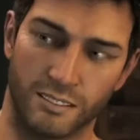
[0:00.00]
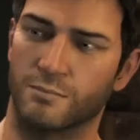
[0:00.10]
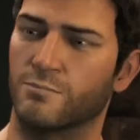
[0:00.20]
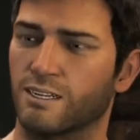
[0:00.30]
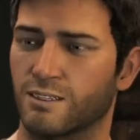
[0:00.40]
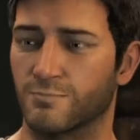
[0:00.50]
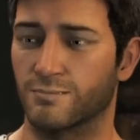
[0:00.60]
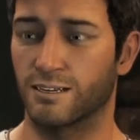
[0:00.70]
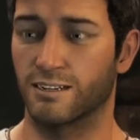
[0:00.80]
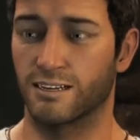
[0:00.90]
Come on,
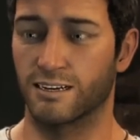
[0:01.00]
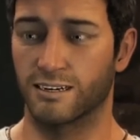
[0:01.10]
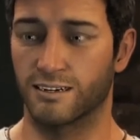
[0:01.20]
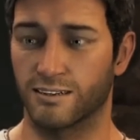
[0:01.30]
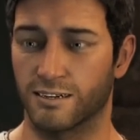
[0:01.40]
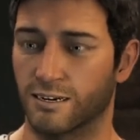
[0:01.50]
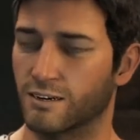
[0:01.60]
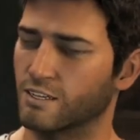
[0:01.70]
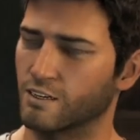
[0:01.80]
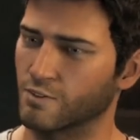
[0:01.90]
admit it.
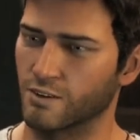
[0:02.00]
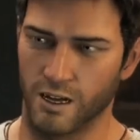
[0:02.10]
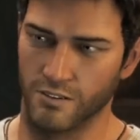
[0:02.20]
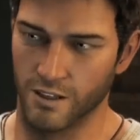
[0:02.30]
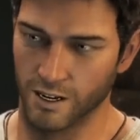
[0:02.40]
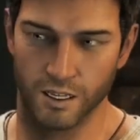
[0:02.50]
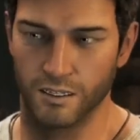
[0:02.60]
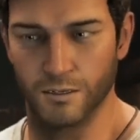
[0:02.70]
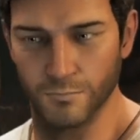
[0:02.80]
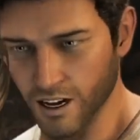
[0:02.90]
You love all
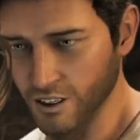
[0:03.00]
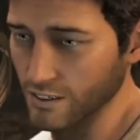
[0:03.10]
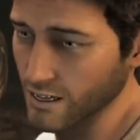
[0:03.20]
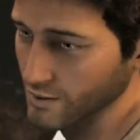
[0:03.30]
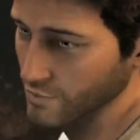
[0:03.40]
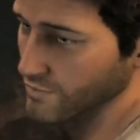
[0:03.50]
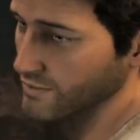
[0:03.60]
this as much as I do.